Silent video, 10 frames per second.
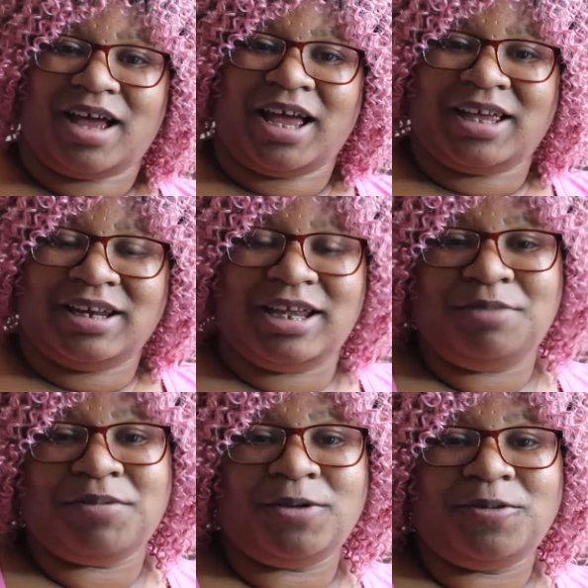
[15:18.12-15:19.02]
I can
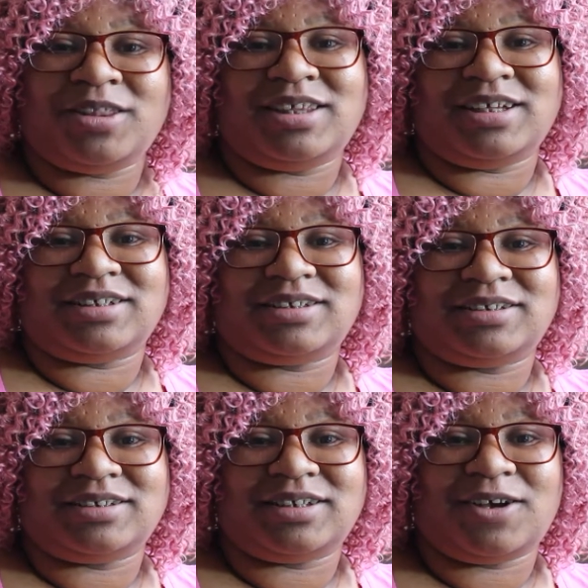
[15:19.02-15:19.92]
keep up with
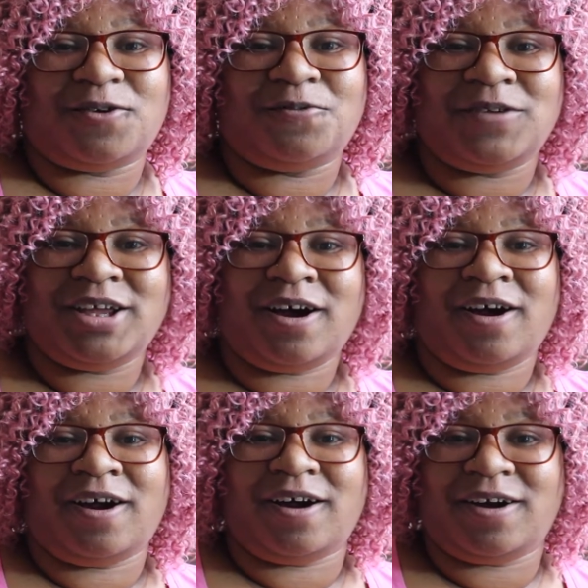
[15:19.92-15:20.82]
this. We
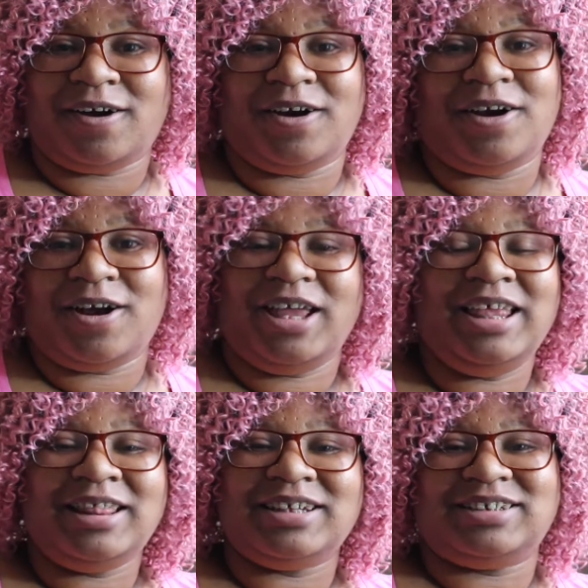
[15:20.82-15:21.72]
are
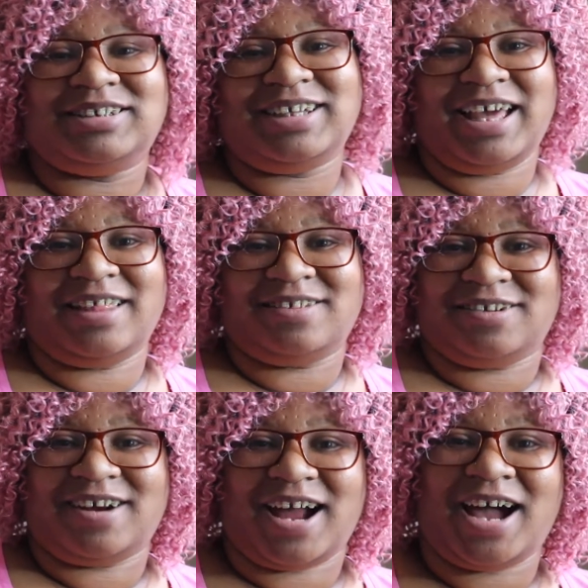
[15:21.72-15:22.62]
in this
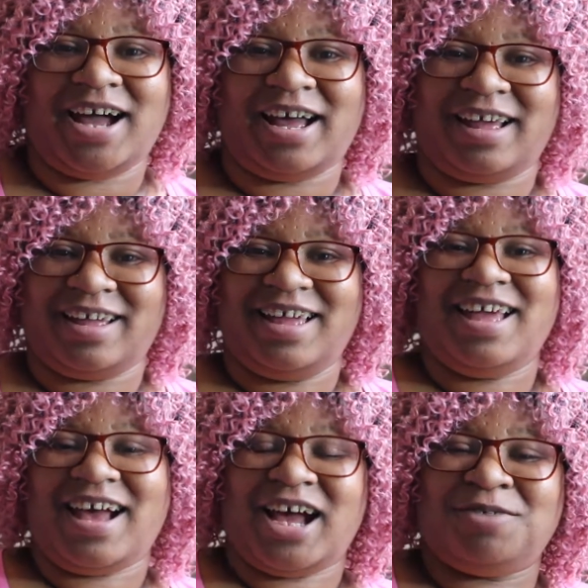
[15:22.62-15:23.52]
together.
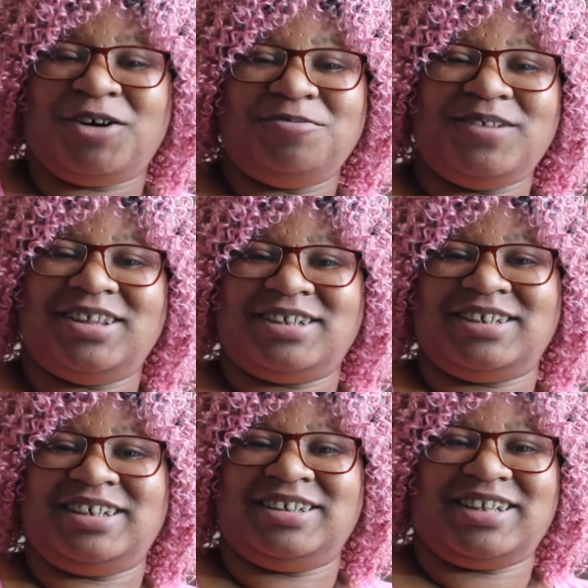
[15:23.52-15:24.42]
I'm hoping this
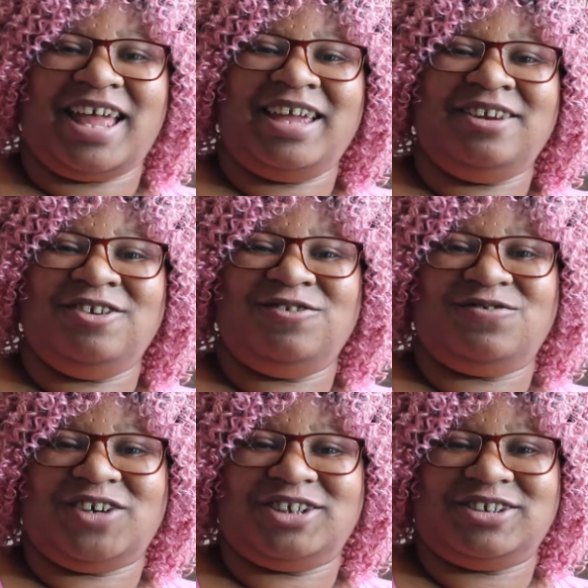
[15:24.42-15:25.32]
is a new
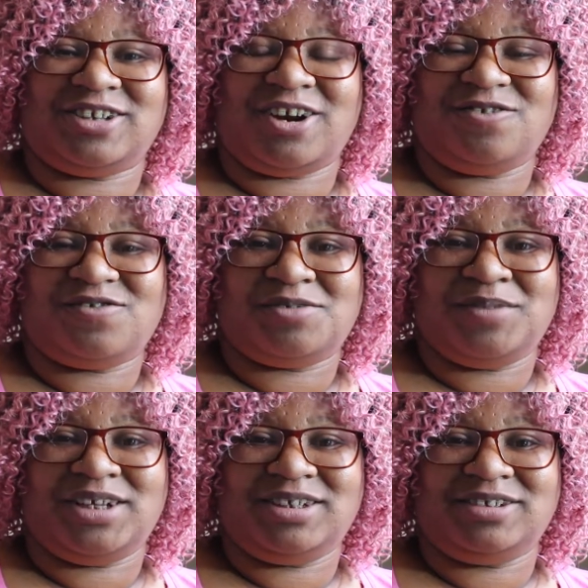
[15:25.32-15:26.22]
fresh start for
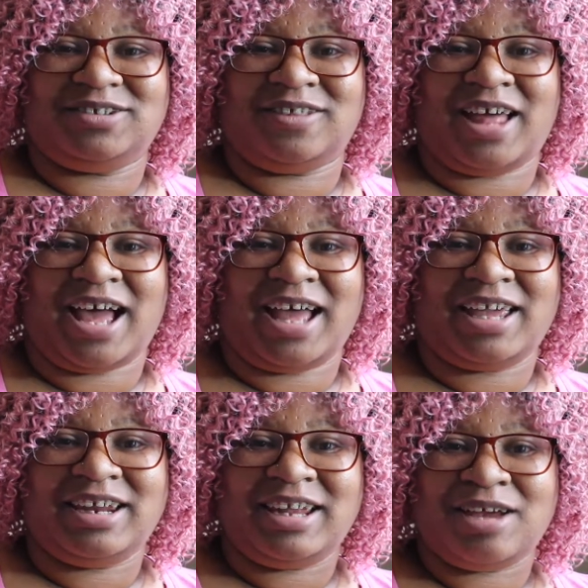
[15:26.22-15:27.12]
me so that I
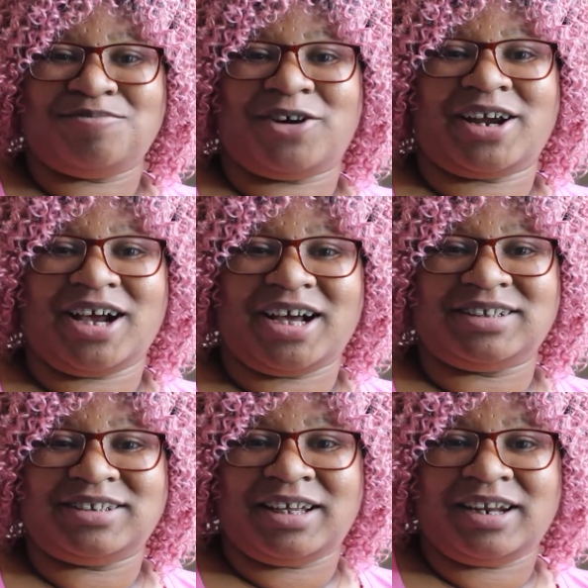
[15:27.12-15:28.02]
can get more
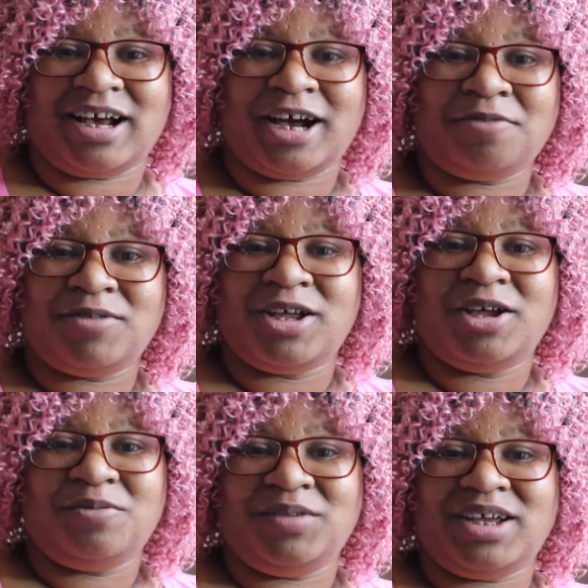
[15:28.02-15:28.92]
content up,
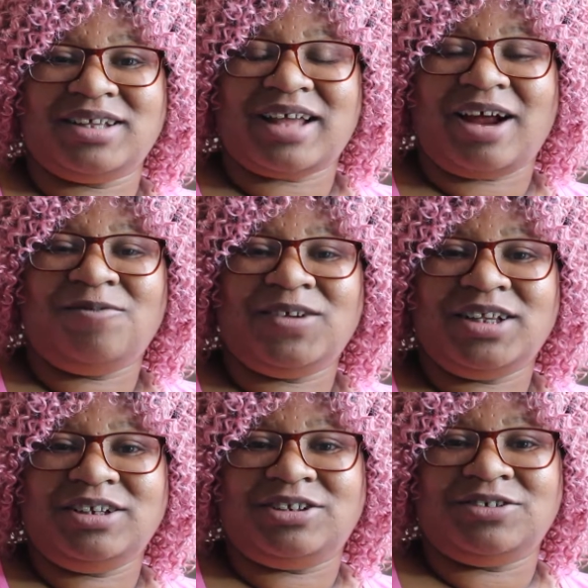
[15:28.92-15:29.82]
because I
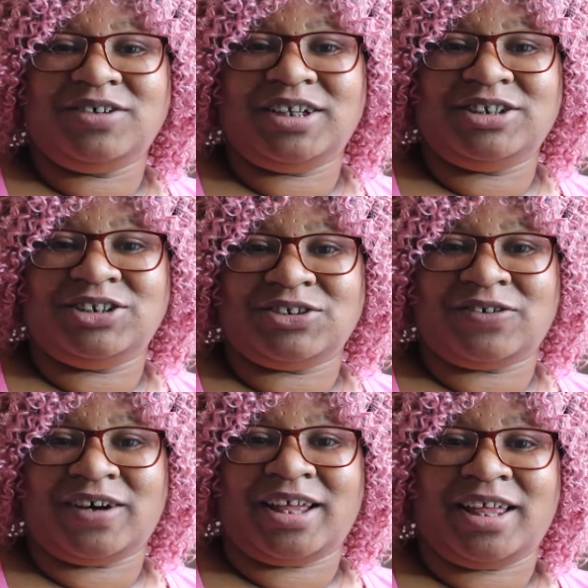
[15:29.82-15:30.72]
really do
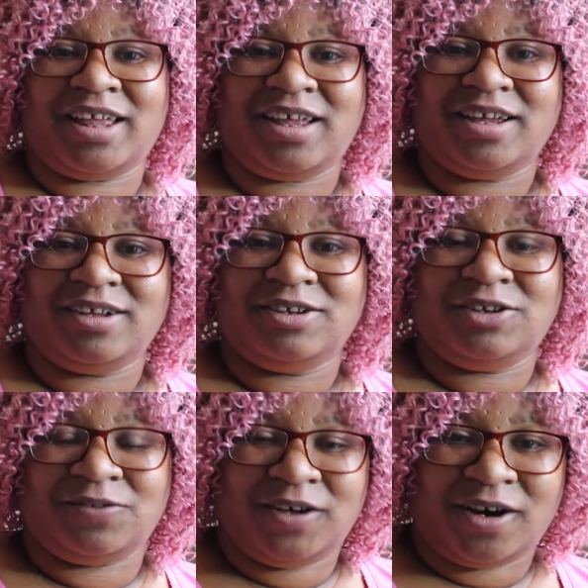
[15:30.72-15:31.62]
enjoy
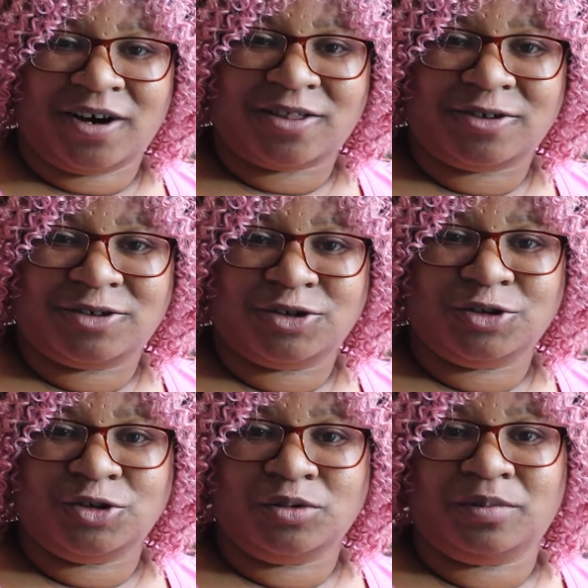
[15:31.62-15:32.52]
doing
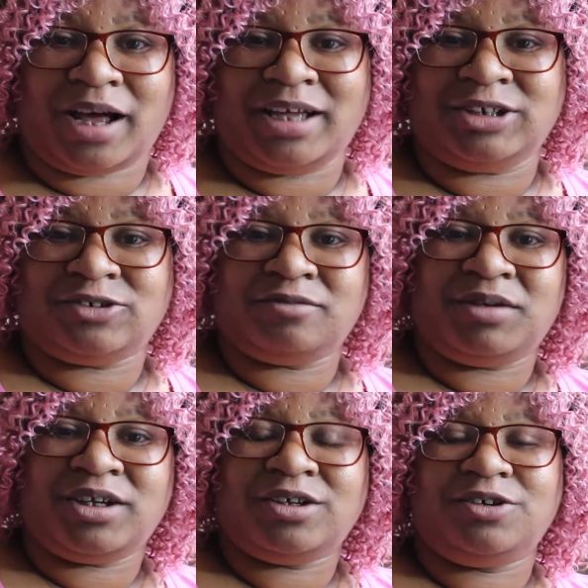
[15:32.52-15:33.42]
AuthorTube. I enjoy
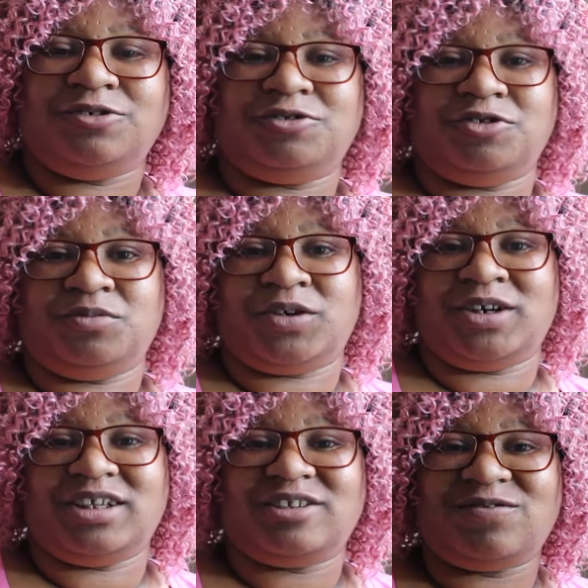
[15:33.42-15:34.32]
being a
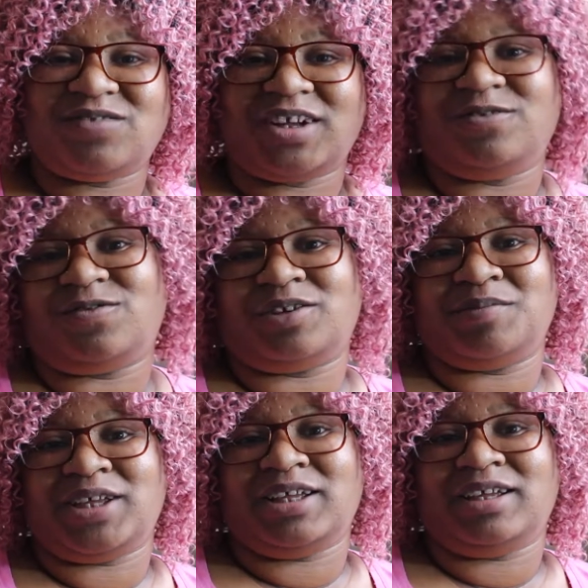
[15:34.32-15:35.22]
YouTuber. It's fun for
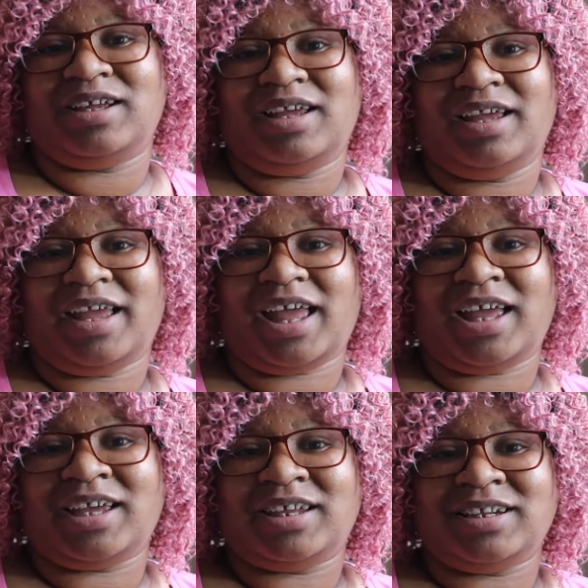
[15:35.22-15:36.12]
me
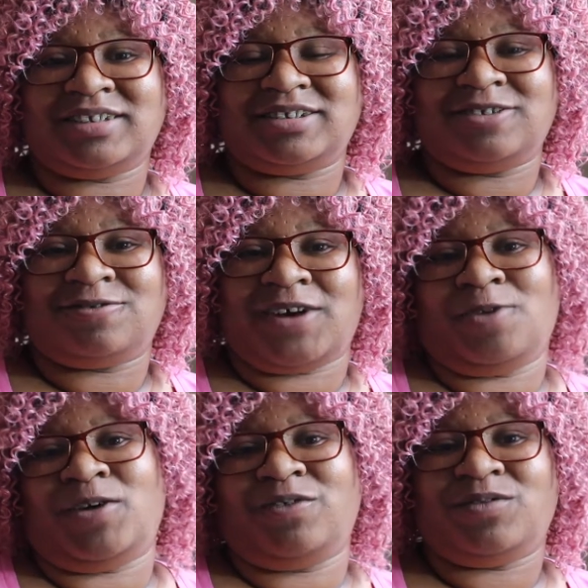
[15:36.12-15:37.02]
and it's a
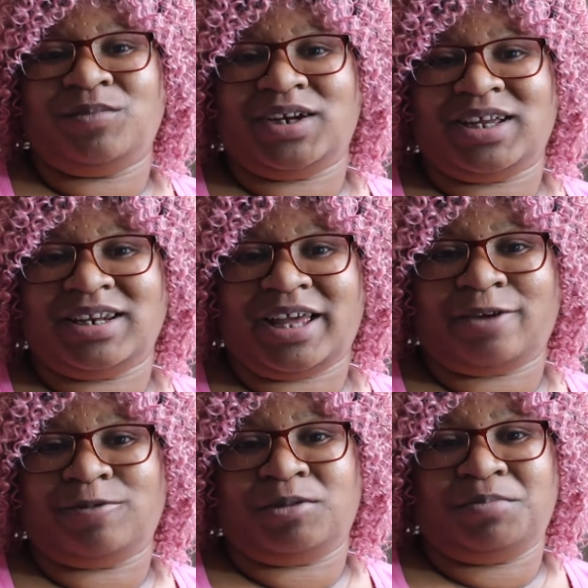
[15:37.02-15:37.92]
great way for me to
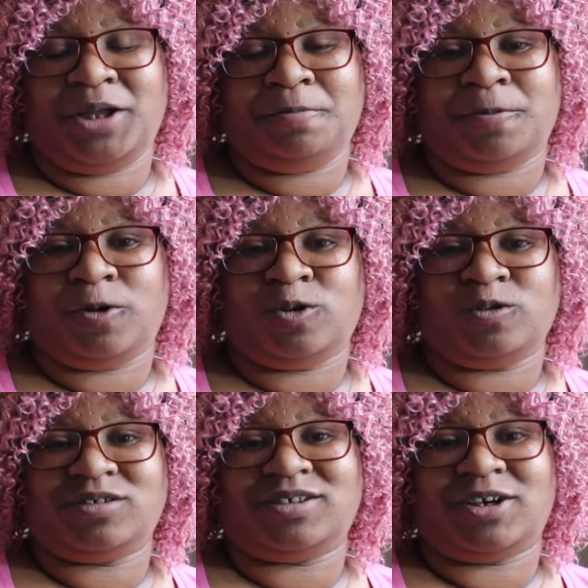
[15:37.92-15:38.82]
connect with
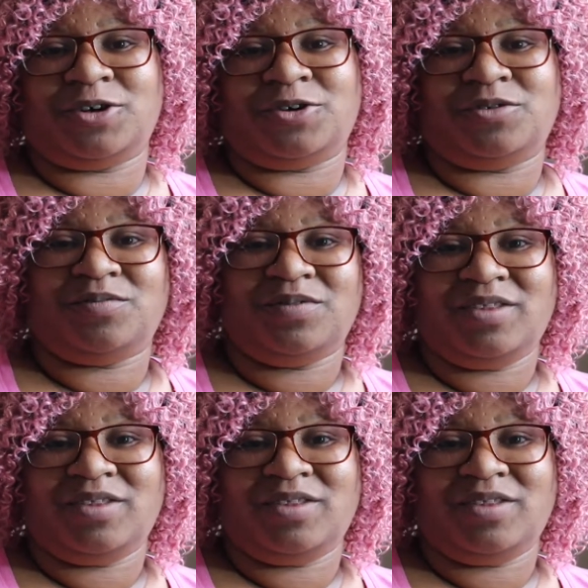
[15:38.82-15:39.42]
people. So